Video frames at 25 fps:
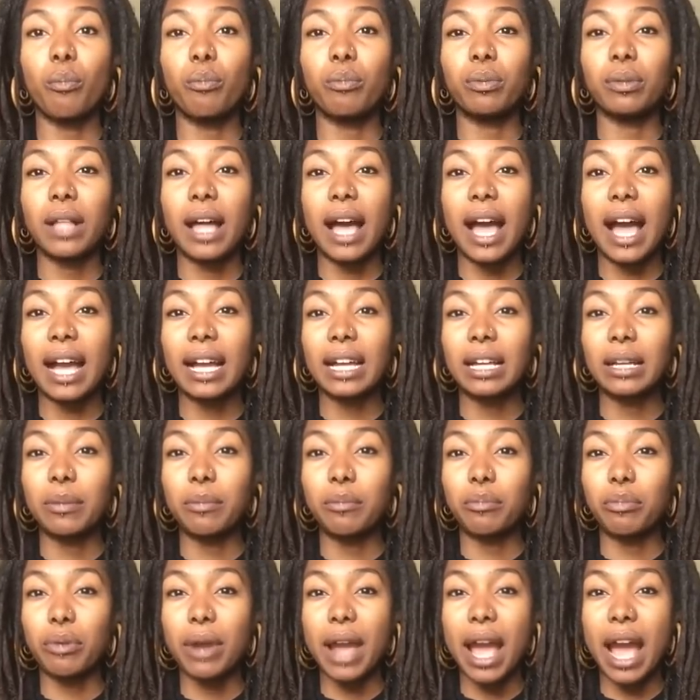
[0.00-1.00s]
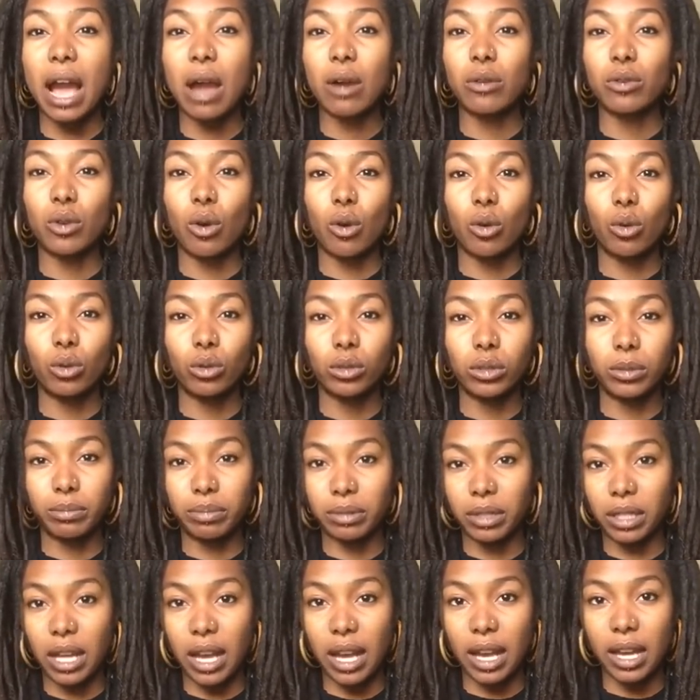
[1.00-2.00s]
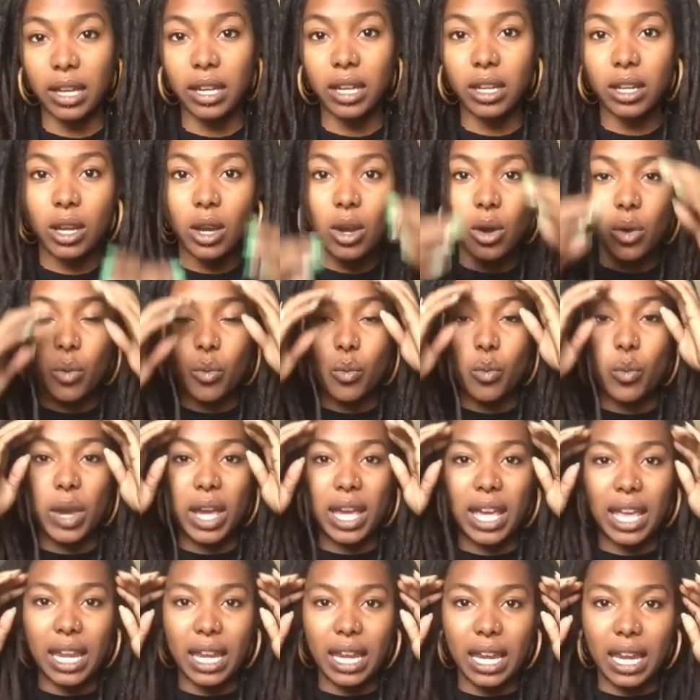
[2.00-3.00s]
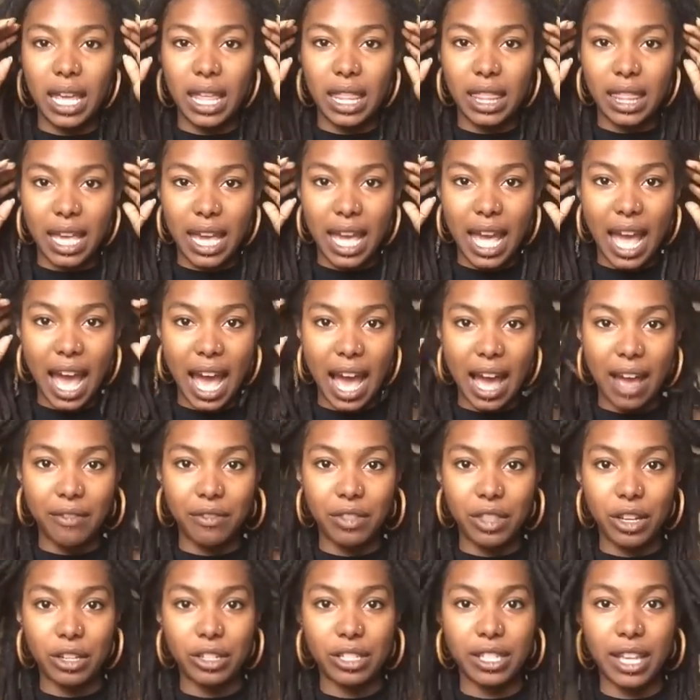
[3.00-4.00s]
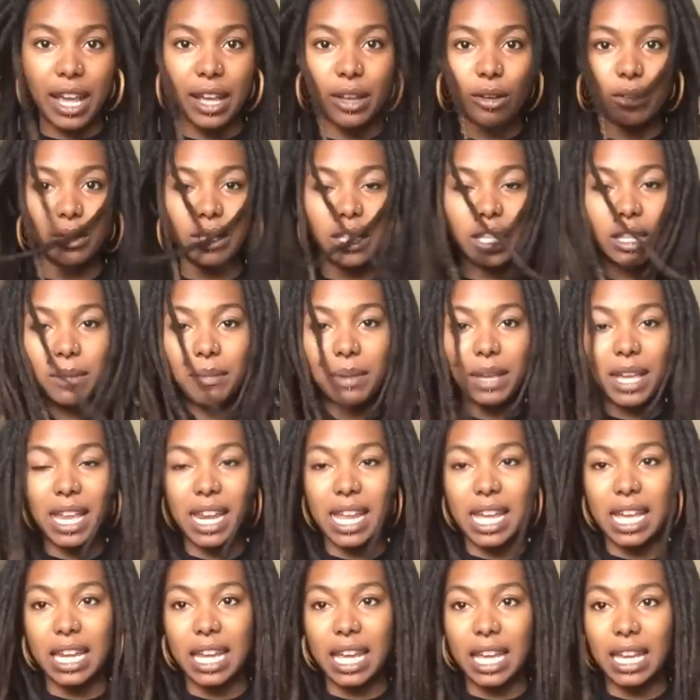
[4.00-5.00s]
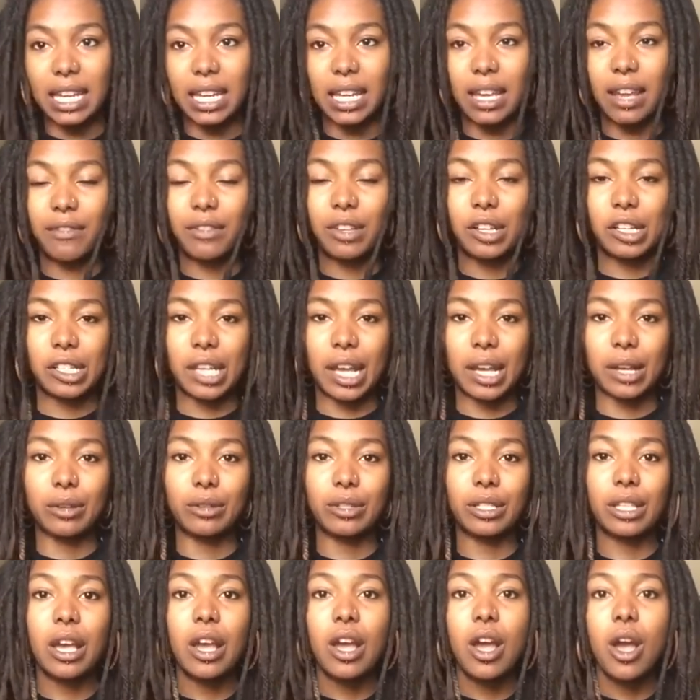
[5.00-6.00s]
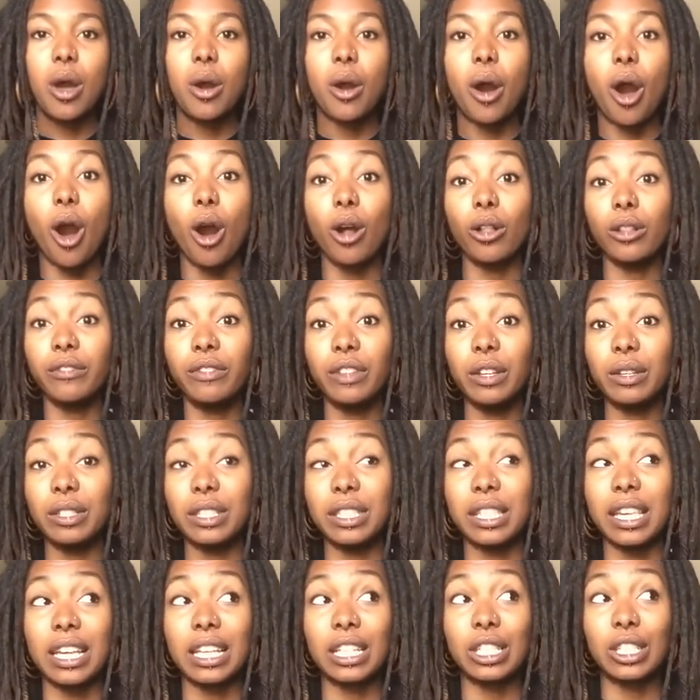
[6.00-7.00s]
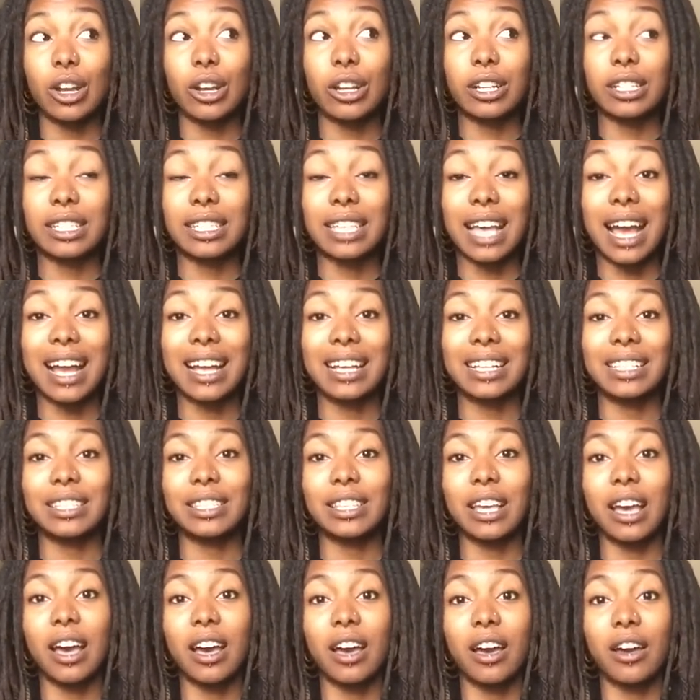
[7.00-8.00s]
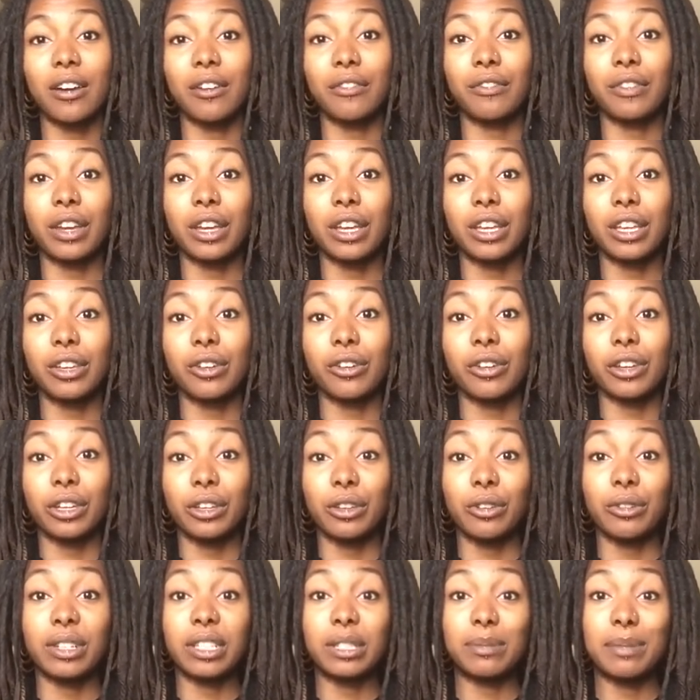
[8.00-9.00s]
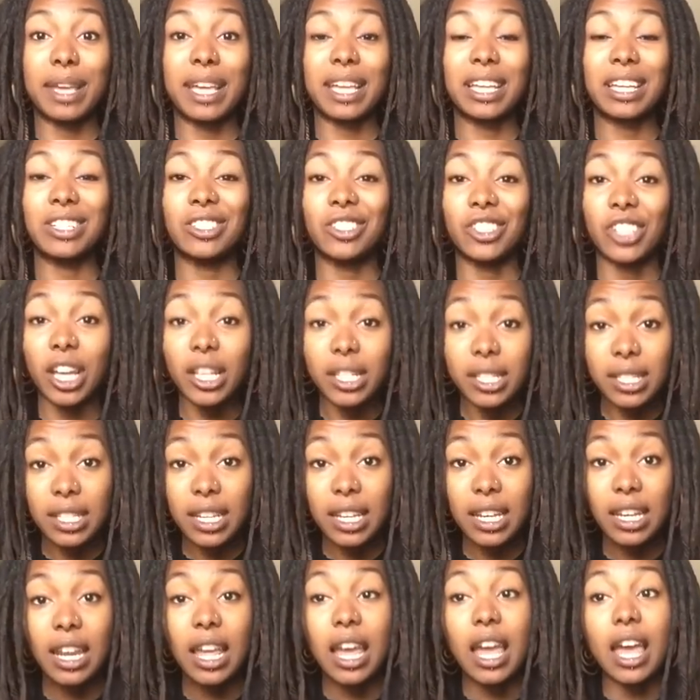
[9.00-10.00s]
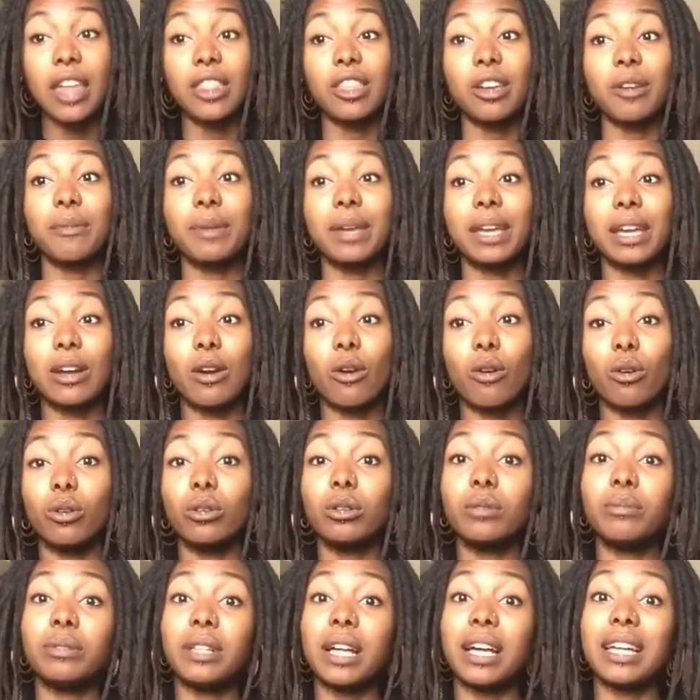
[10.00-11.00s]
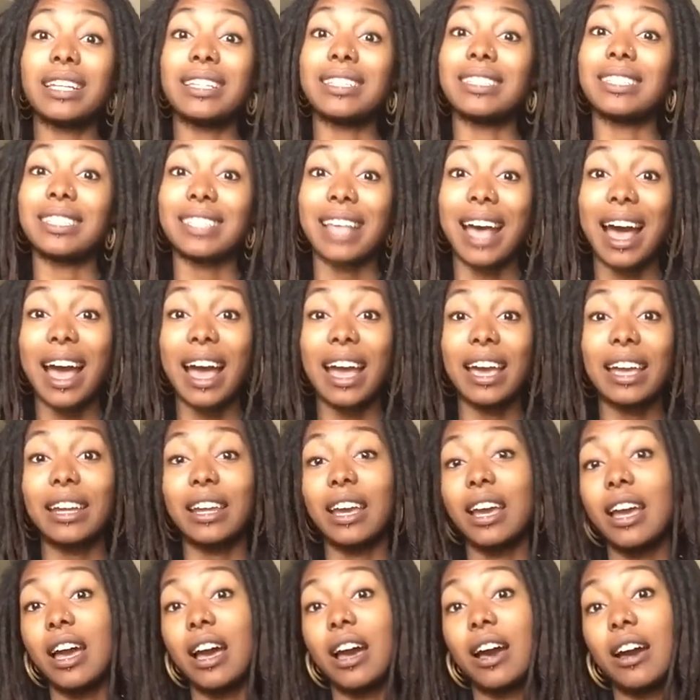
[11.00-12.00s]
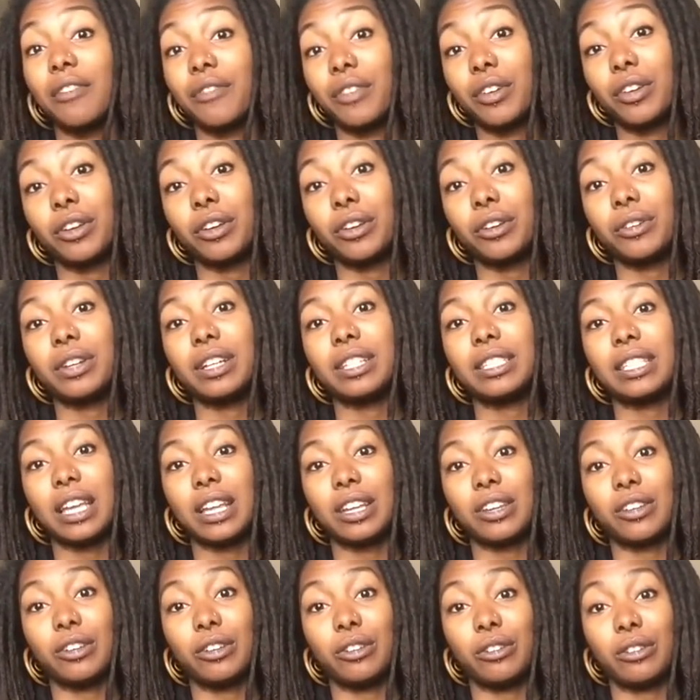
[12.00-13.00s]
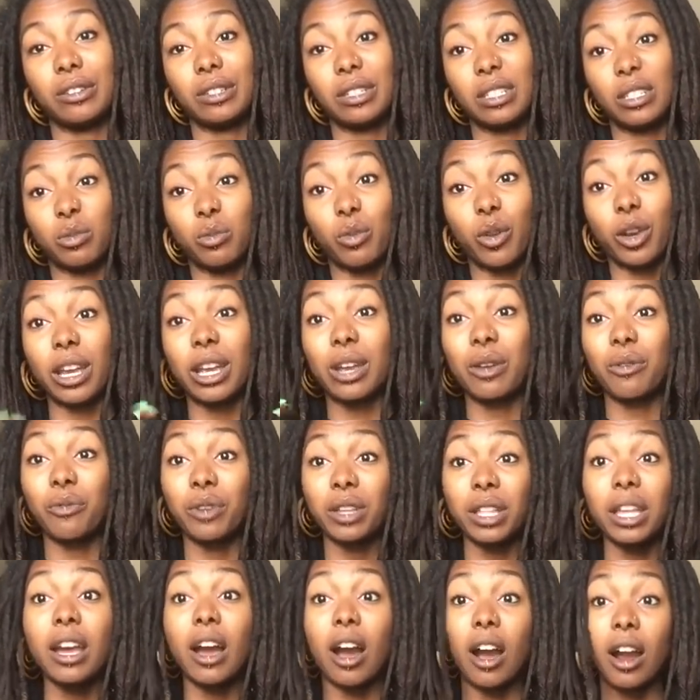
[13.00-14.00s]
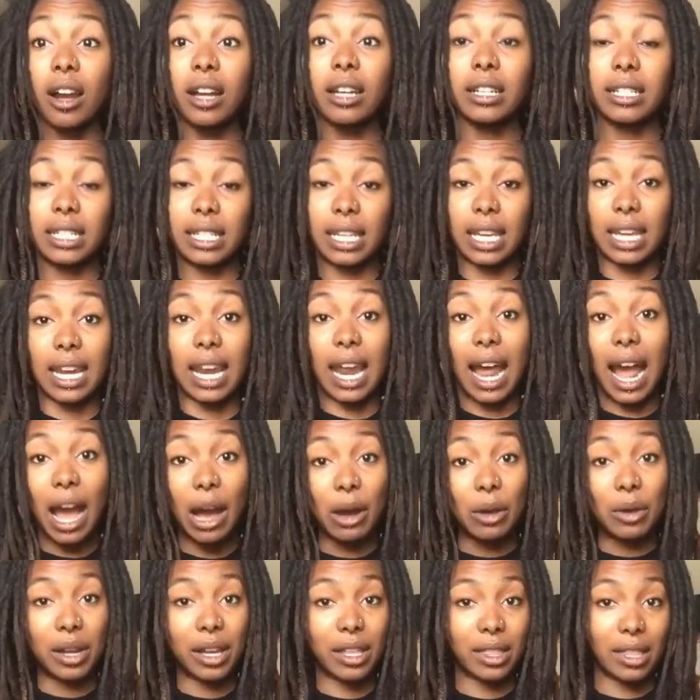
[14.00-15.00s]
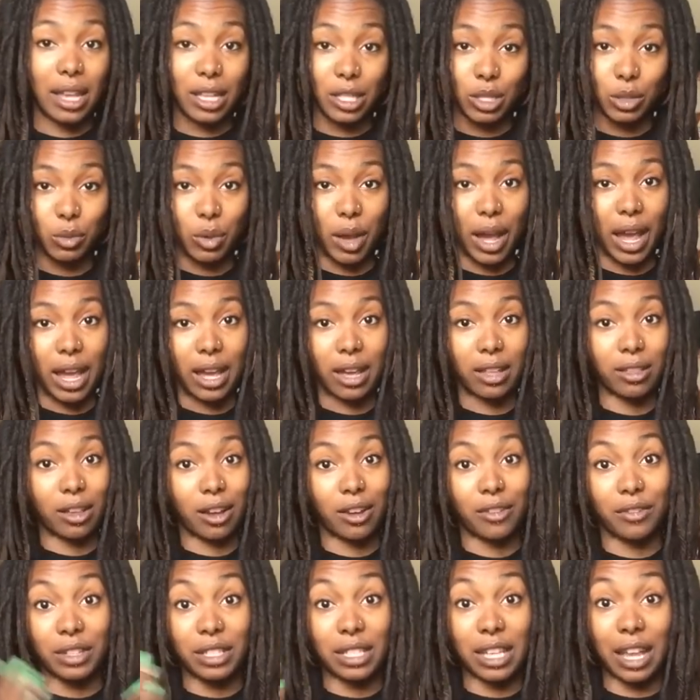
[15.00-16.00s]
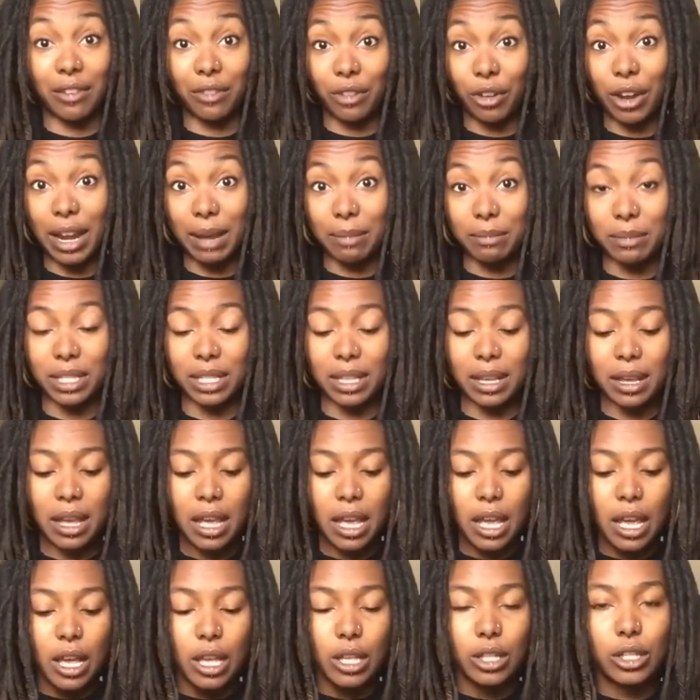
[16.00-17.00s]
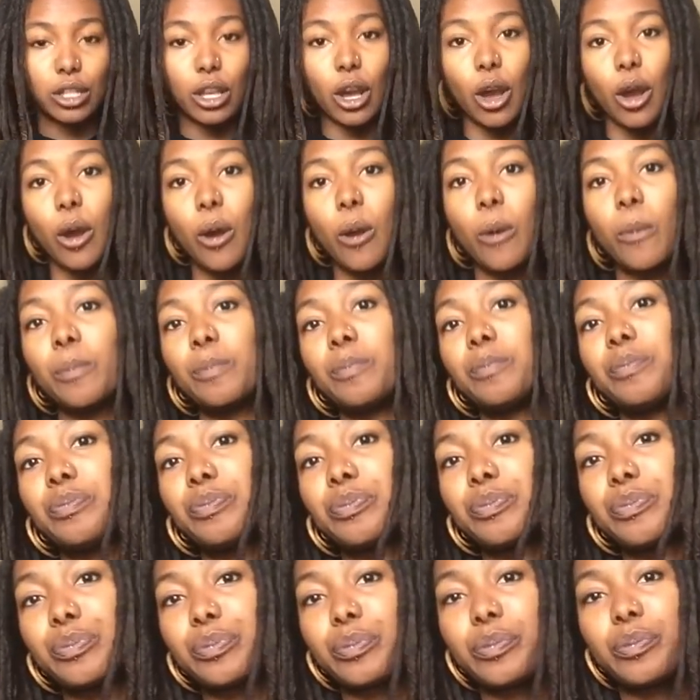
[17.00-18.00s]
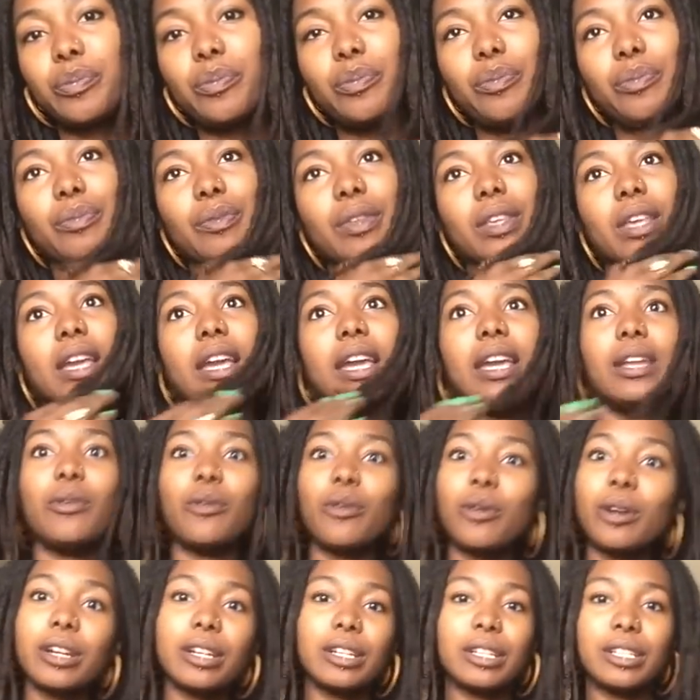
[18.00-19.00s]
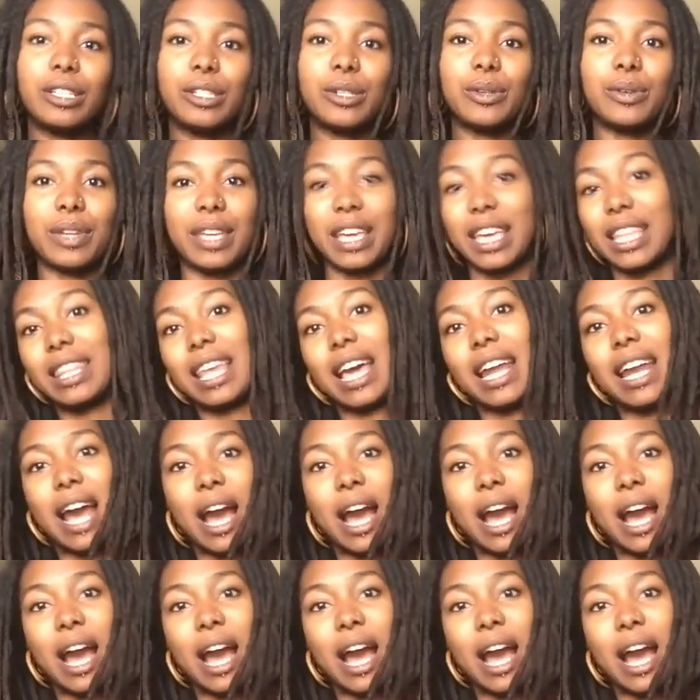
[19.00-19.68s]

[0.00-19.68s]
black, brown, old blood when they have their cycles at the beginning and ending of their cycles. All of those things are signs of your uterus being congested. There being old blood inside of your uterus, and your uterus is working really hard to get it out, and that's why a lot of us have cramps. So in order to get that